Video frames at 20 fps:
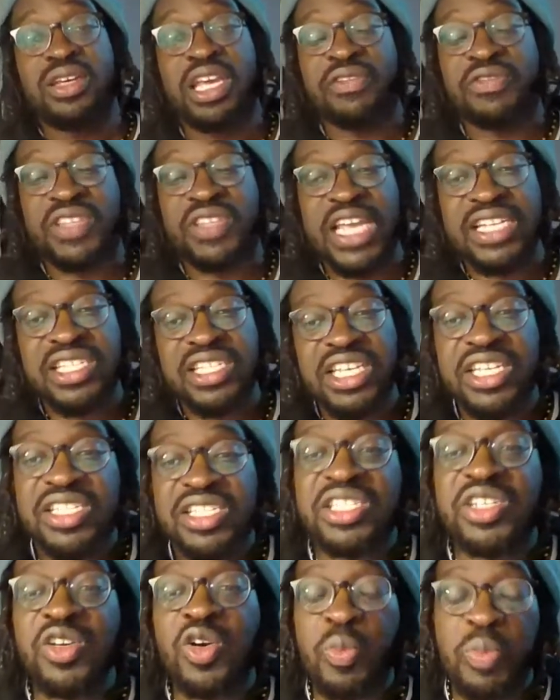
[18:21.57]
If Desi
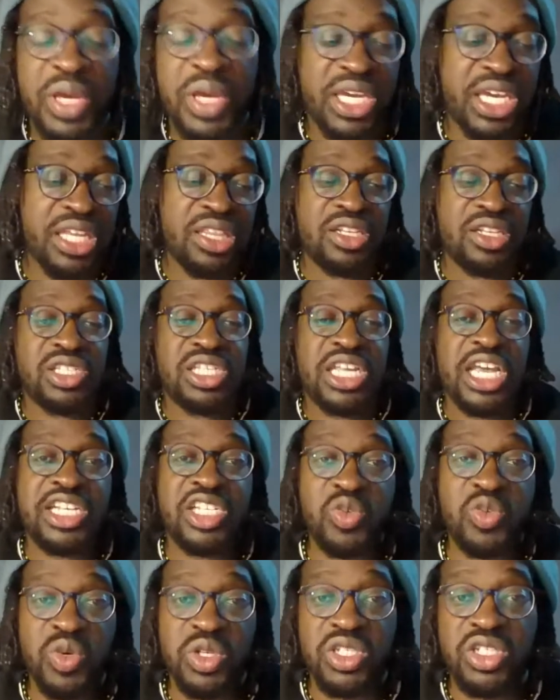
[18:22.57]
is still picking the
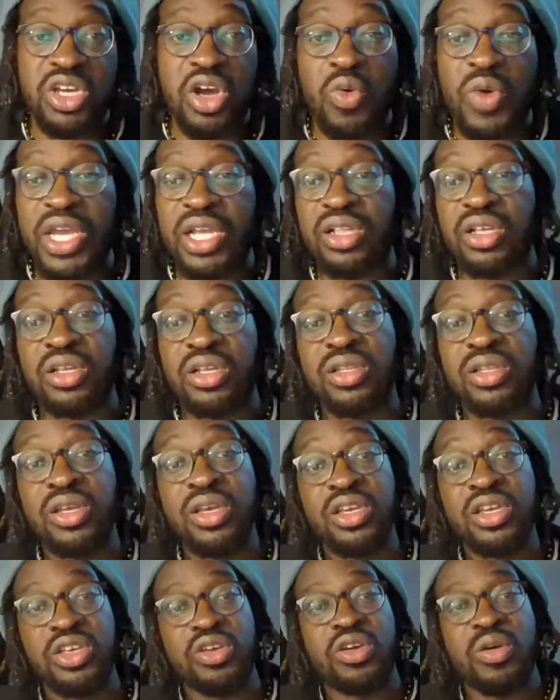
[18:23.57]
test squad to go
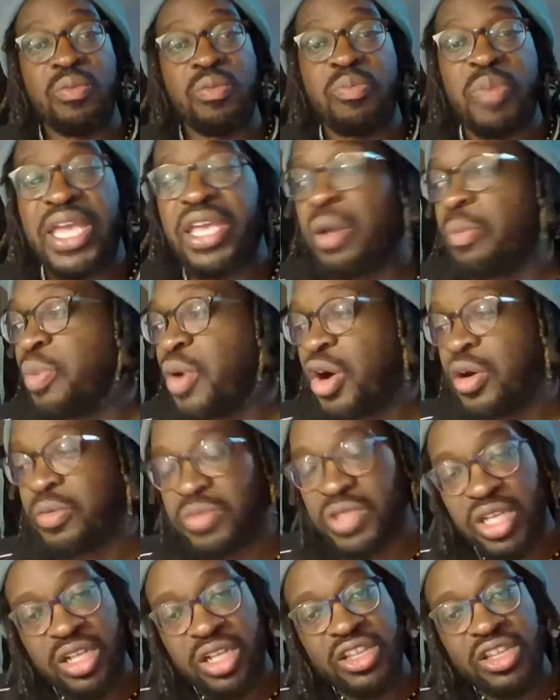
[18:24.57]
England, you can bet your
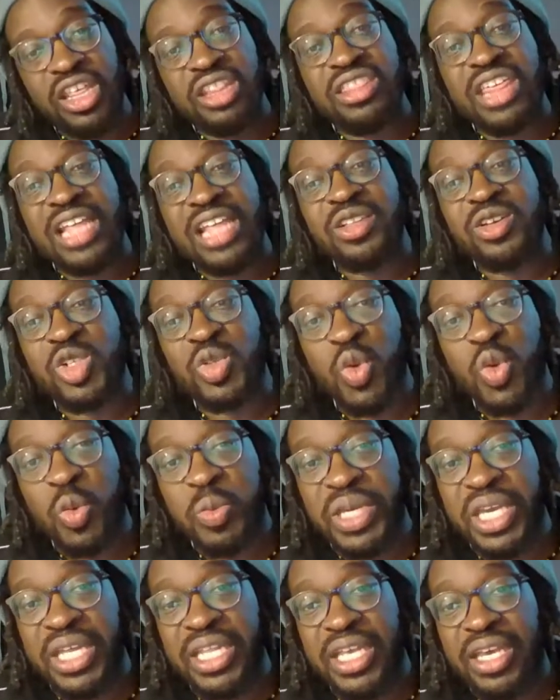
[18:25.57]
bottom dollar that Thanos
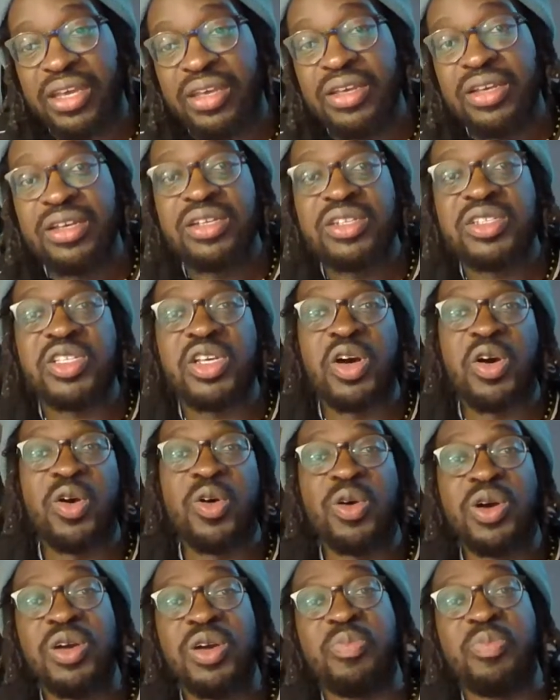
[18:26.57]
will be in it.
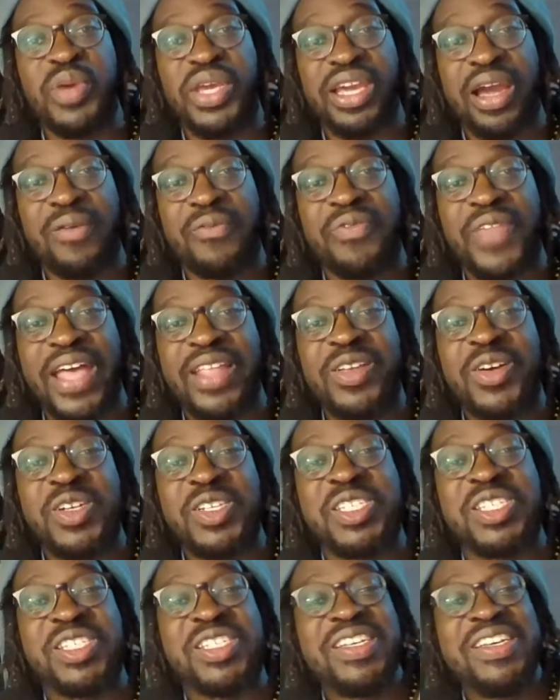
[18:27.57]
So big up
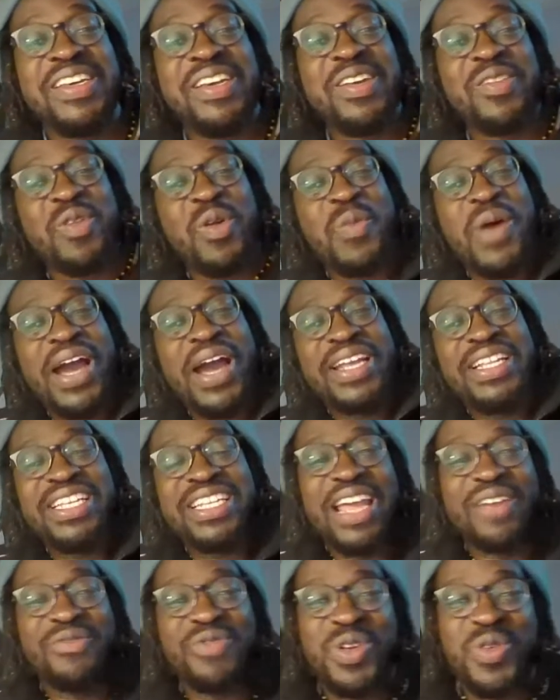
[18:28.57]
Thanos,
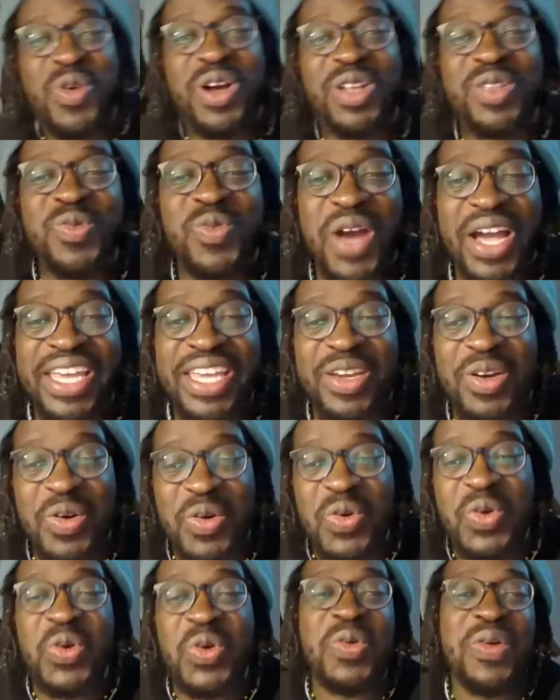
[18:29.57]
reminding everyone why he
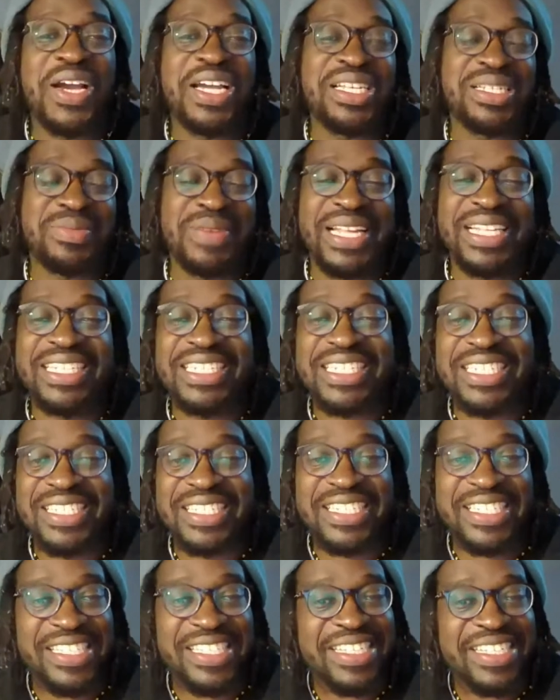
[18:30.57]
always
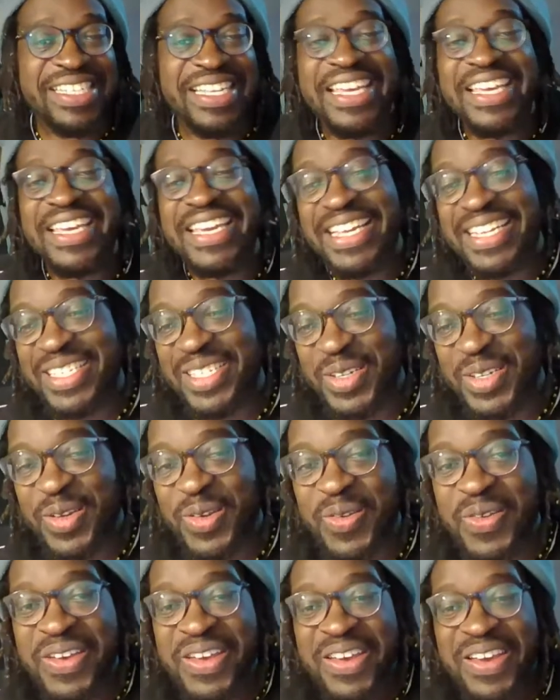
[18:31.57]
manages to sneak
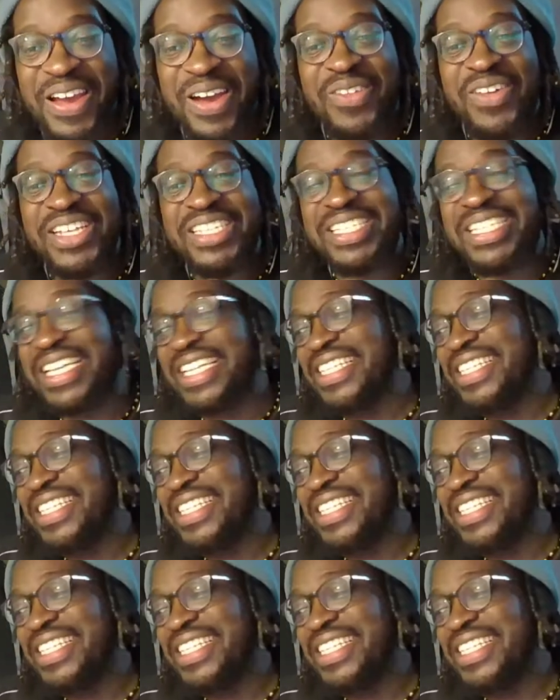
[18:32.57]
into a West